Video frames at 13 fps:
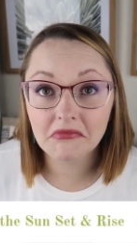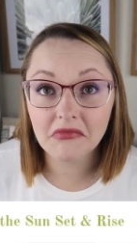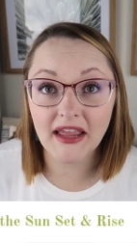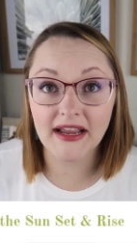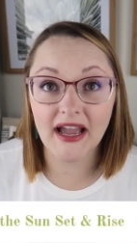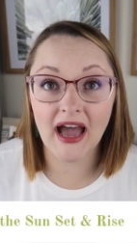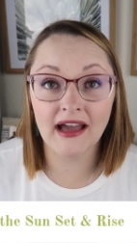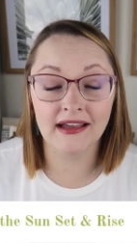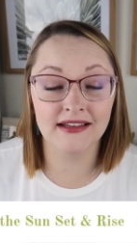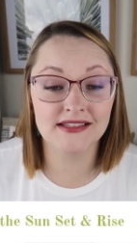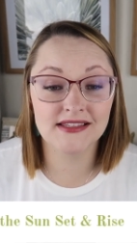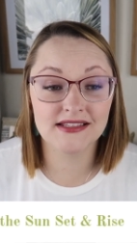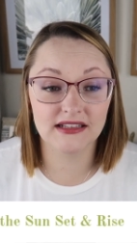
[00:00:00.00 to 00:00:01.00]
Like
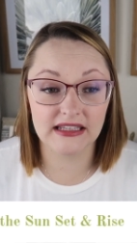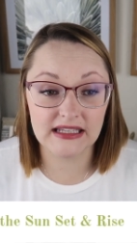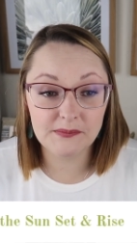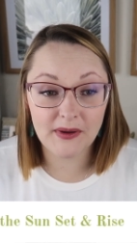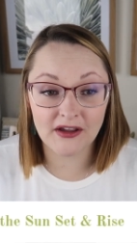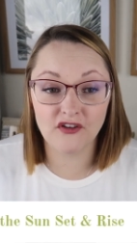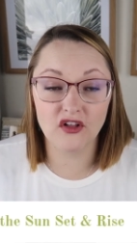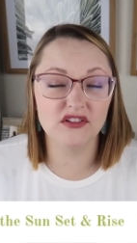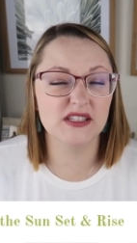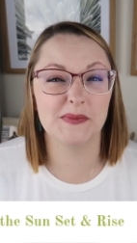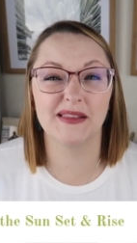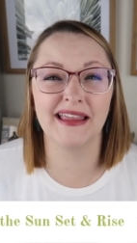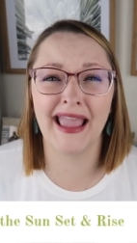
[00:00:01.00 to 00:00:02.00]
I sleep, I fall
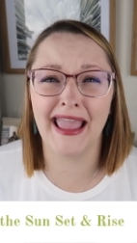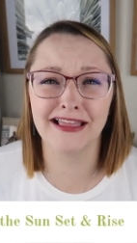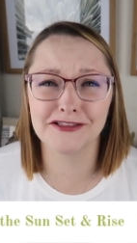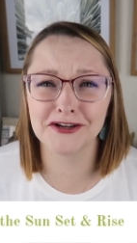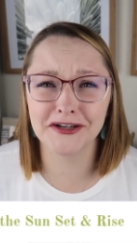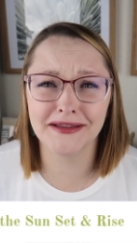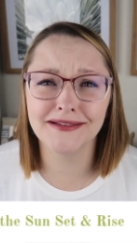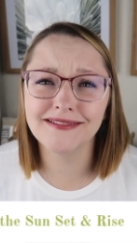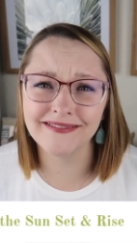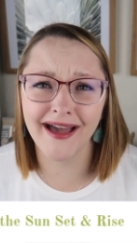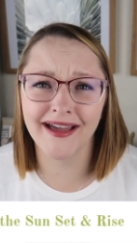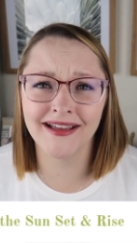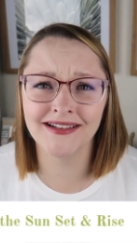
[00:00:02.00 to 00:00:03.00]
asleep at like eight thirty,
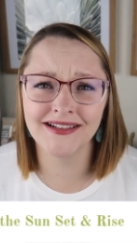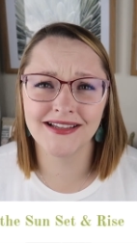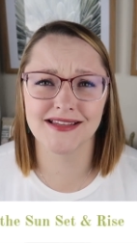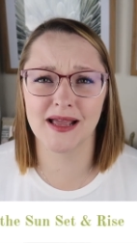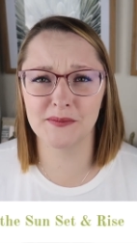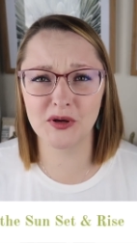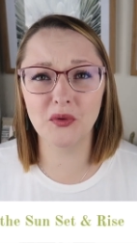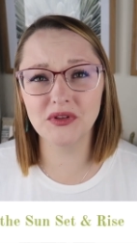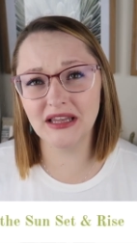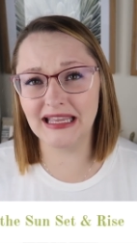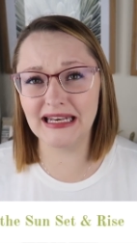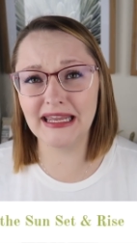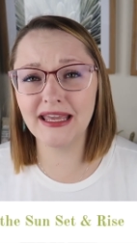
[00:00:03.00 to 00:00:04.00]
nine, because I'm an old
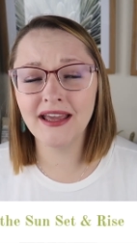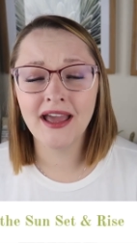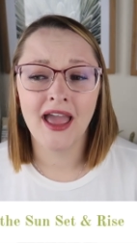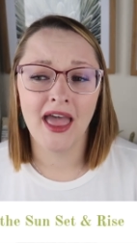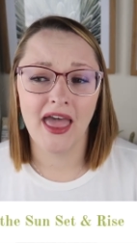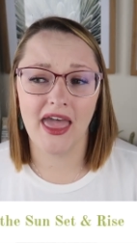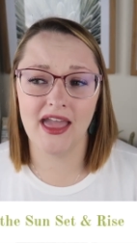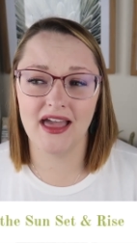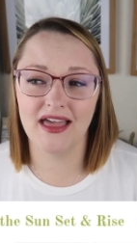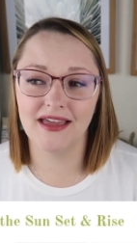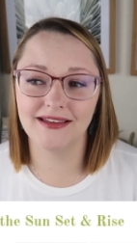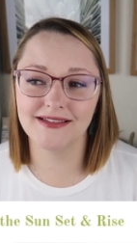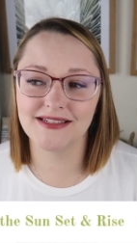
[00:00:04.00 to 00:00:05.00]
lady,
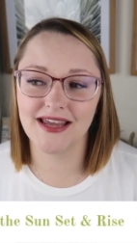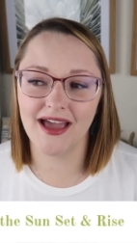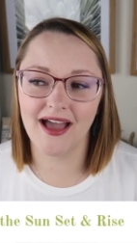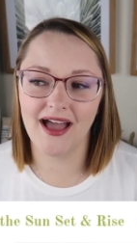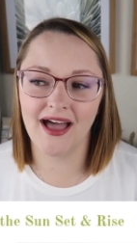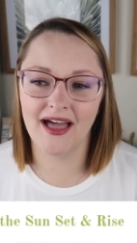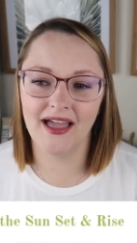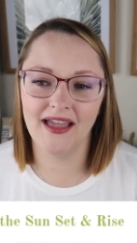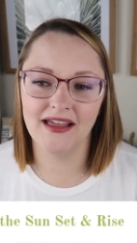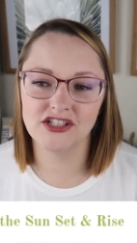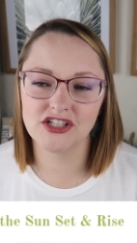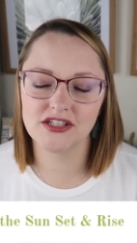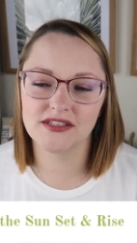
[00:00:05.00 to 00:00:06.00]
and
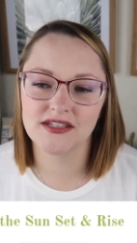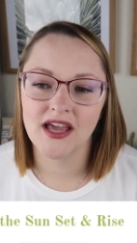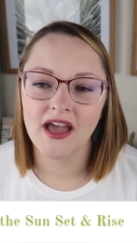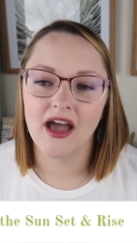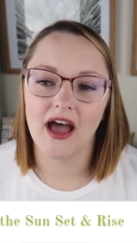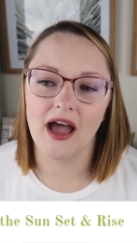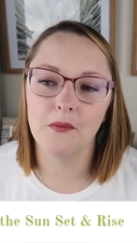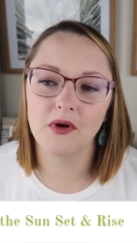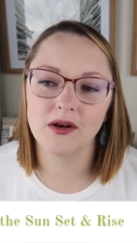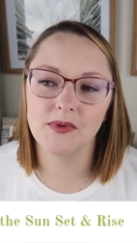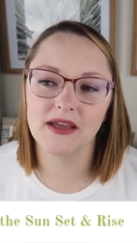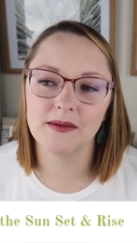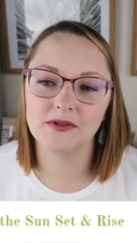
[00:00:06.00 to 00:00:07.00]
I just, I want
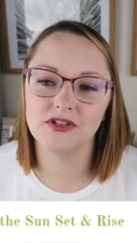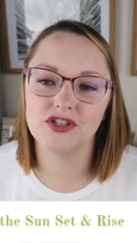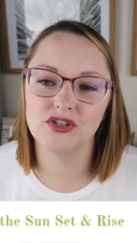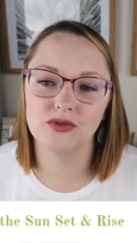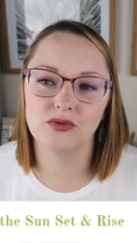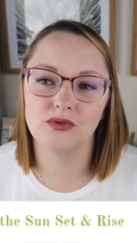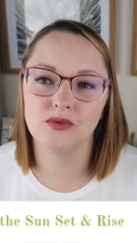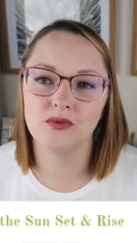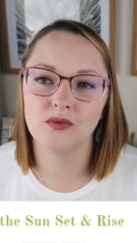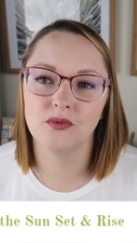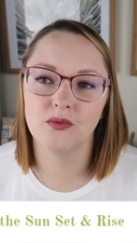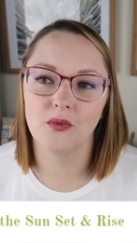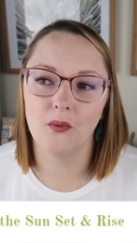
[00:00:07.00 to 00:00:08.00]
to be able to
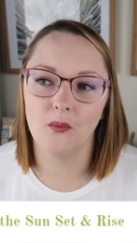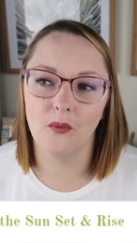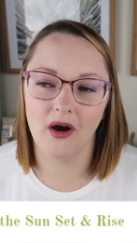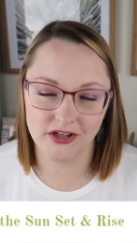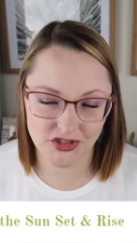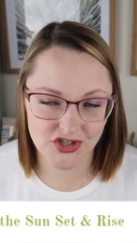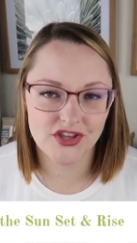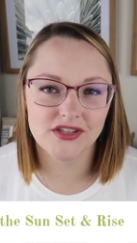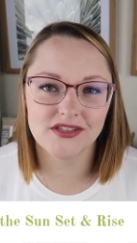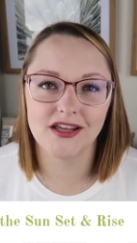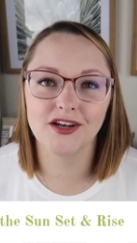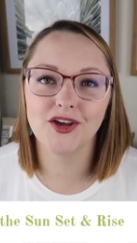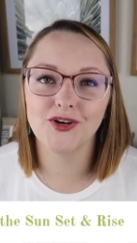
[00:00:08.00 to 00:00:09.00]
watch the
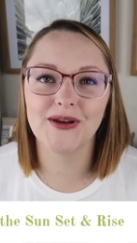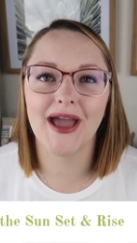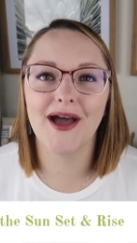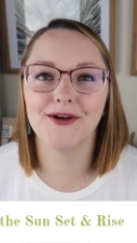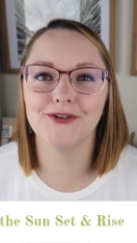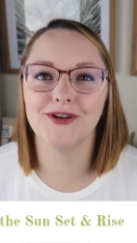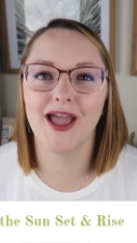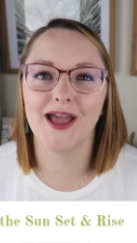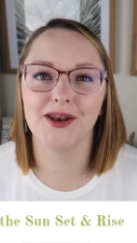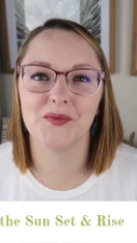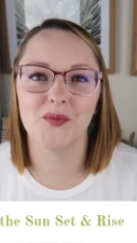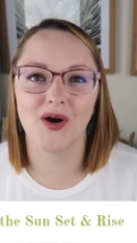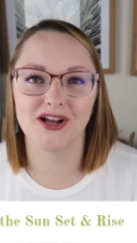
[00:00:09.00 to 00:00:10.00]
sun go down
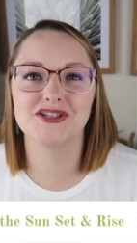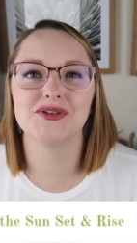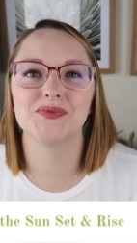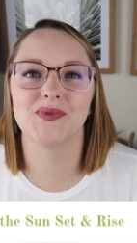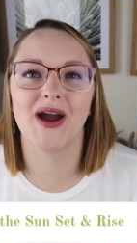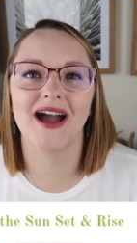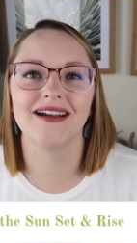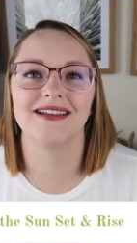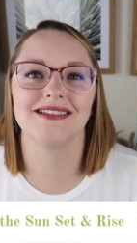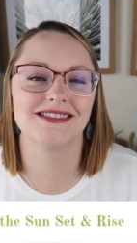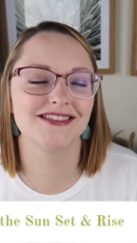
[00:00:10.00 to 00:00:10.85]
and watch it rise.